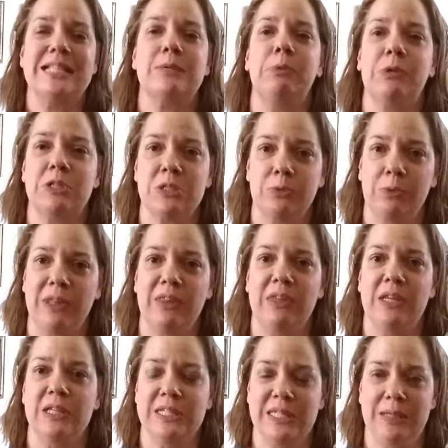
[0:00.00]
As a person
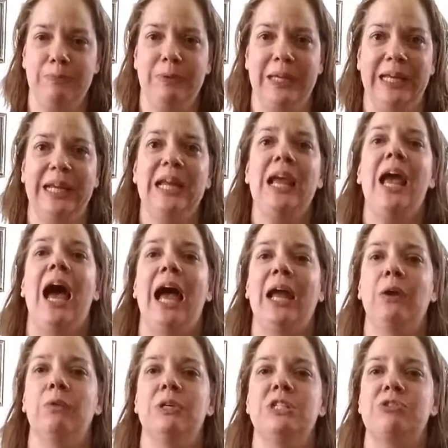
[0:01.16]
with CP,
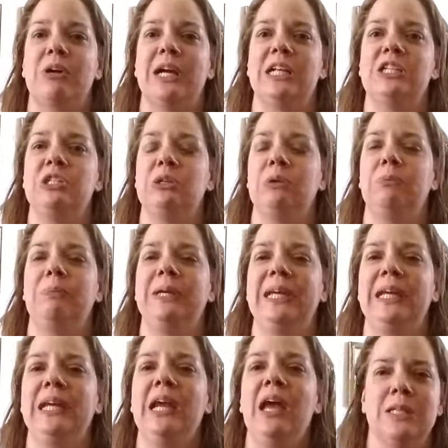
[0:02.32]
I always tried to
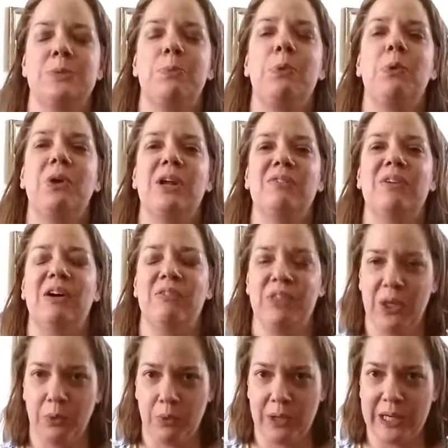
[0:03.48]
be supportive
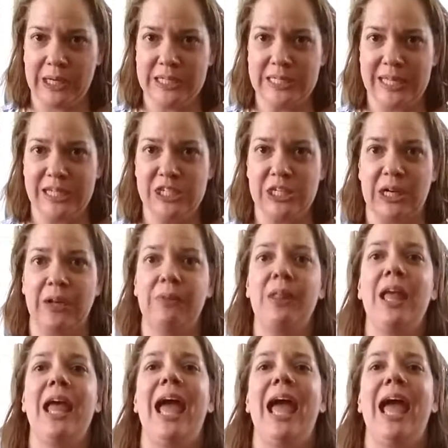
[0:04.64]
of the organization.